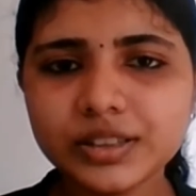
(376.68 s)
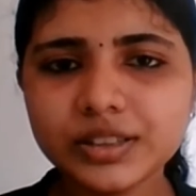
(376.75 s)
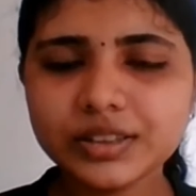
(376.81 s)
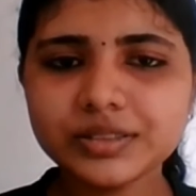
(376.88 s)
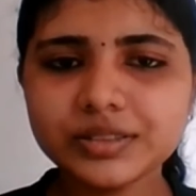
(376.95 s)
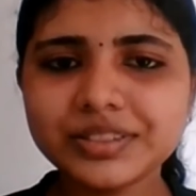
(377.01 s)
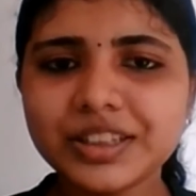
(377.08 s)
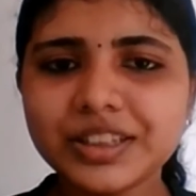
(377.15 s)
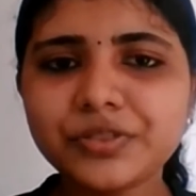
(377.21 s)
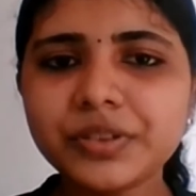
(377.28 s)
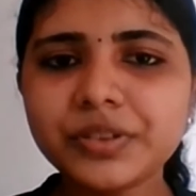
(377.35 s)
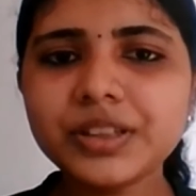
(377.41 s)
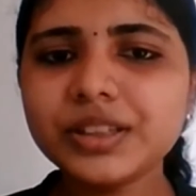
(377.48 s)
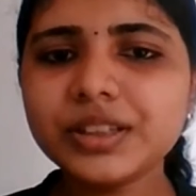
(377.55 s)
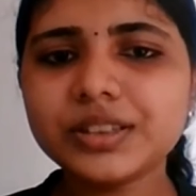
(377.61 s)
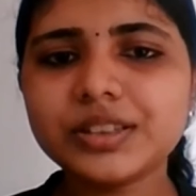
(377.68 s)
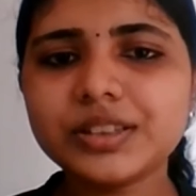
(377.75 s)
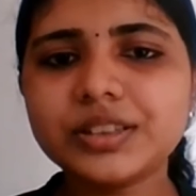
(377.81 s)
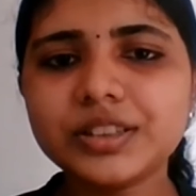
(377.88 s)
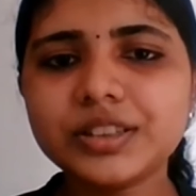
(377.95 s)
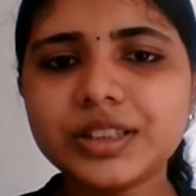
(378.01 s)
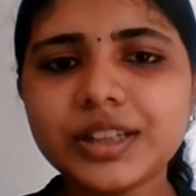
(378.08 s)
if we
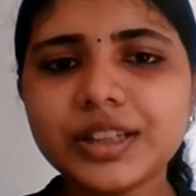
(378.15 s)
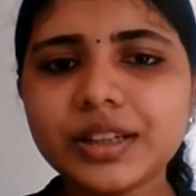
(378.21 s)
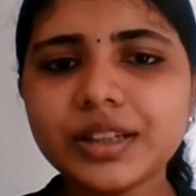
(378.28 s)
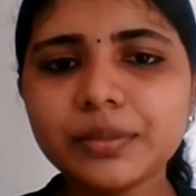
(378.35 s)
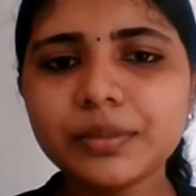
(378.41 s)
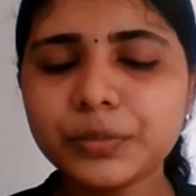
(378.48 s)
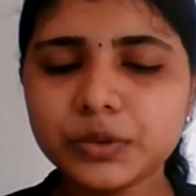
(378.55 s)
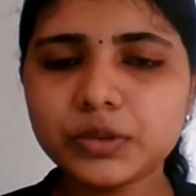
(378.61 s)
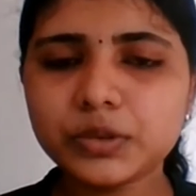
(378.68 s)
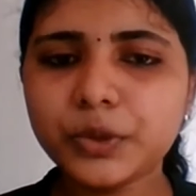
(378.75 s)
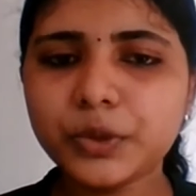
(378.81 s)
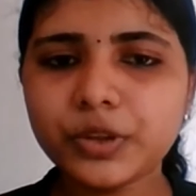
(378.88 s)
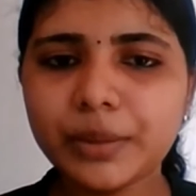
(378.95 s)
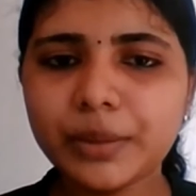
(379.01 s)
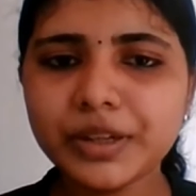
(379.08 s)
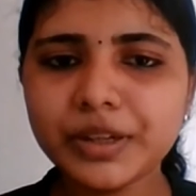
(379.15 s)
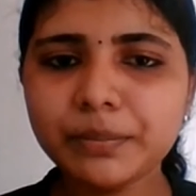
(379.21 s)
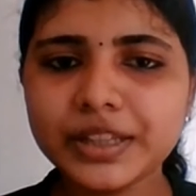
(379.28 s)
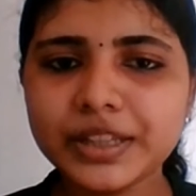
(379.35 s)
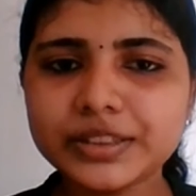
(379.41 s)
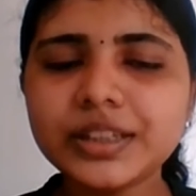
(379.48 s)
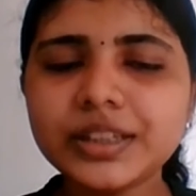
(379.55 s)
written a program in
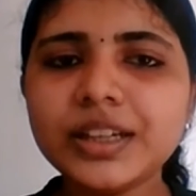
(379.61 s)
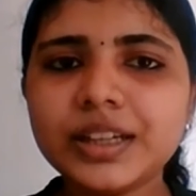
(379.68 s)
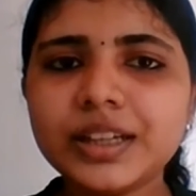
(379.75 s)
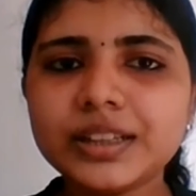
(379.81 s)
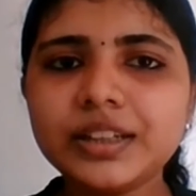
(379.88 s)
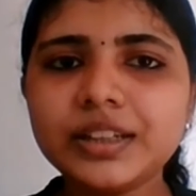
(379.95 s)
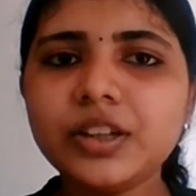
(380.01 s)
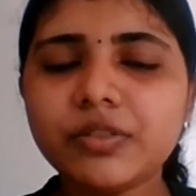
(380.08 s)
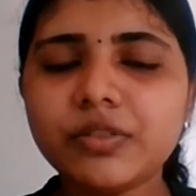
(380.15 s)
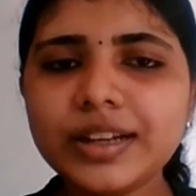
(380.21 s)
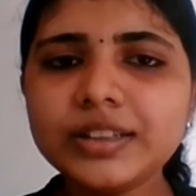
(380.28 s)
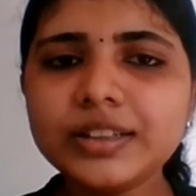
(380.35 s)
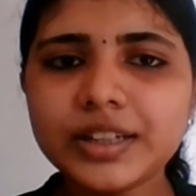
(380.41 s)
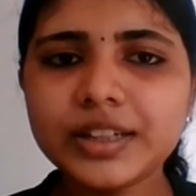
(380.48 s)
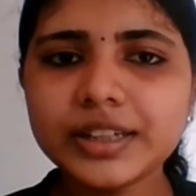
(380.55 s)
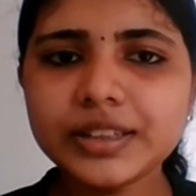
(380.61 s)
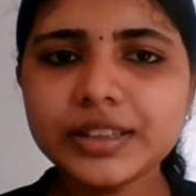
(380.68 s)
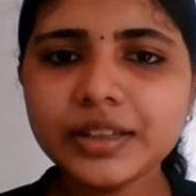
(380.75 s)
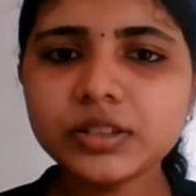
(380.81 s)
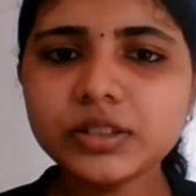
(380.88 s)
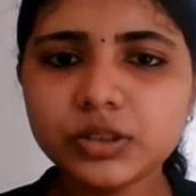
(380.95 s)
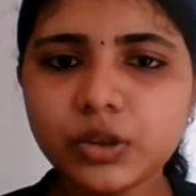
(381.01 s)
Python, then while running
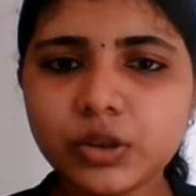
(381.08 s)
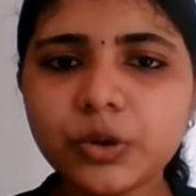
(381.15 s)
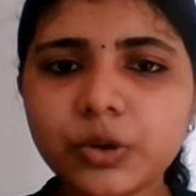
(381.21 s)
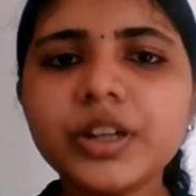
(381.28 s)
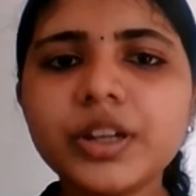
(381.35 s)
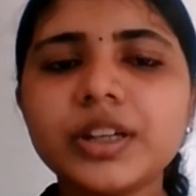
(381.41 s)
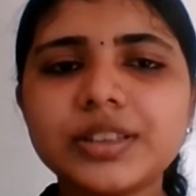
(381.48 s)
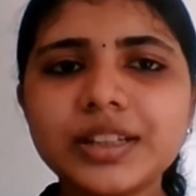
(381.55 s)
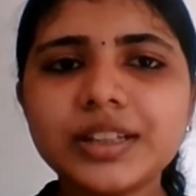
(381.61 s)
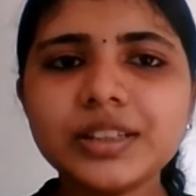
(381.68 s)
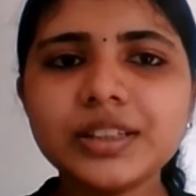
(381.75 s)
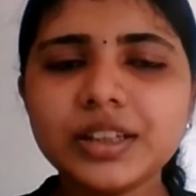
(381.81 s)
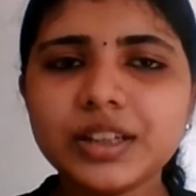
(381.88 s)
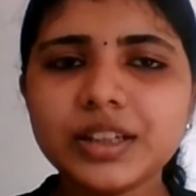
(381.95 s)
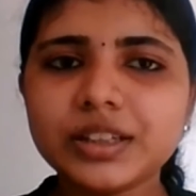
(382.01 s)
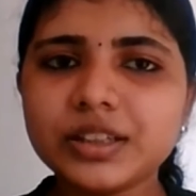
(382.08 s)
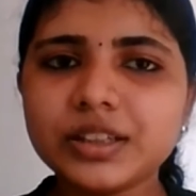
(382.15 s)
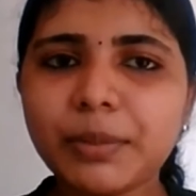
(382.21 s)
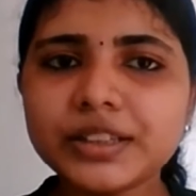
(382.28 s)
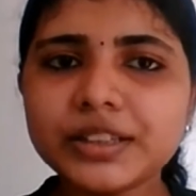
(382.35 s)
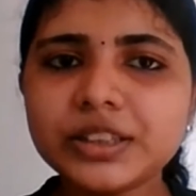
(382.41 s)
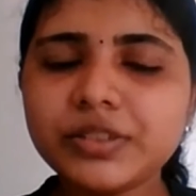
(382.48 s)
that code, then
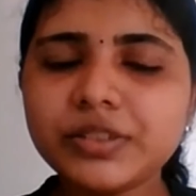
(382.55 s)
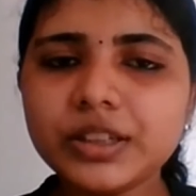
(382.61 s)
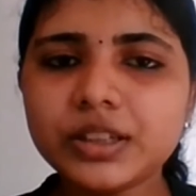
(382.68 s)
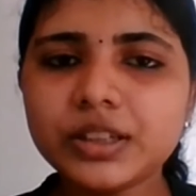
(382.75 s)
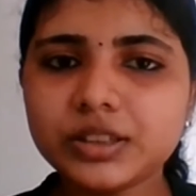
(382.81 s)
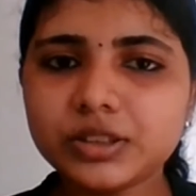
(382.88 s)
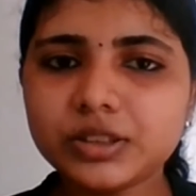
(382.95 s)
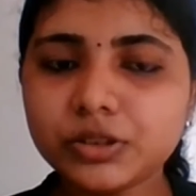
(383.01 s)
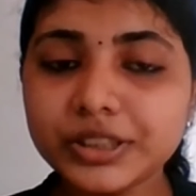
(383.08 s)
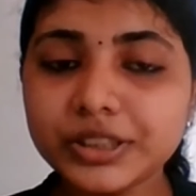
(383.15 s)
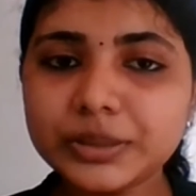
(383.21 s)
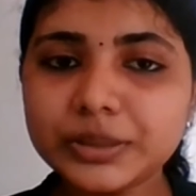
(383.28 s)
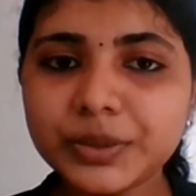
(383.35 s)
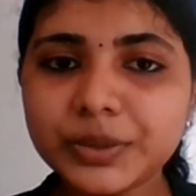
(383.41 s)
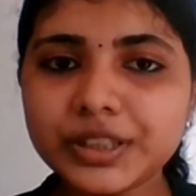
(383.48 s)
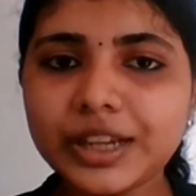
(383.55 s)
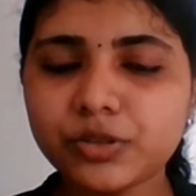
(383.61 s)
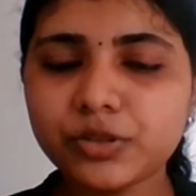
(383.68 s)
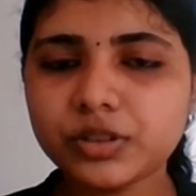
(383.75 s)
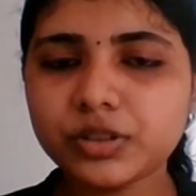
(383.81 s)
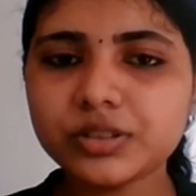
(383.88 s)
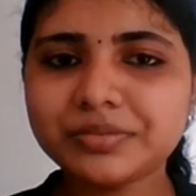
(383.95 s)
Python will interpret a
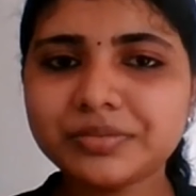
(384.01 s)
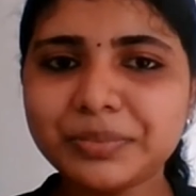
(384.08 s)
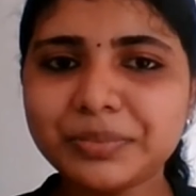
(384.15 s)
language.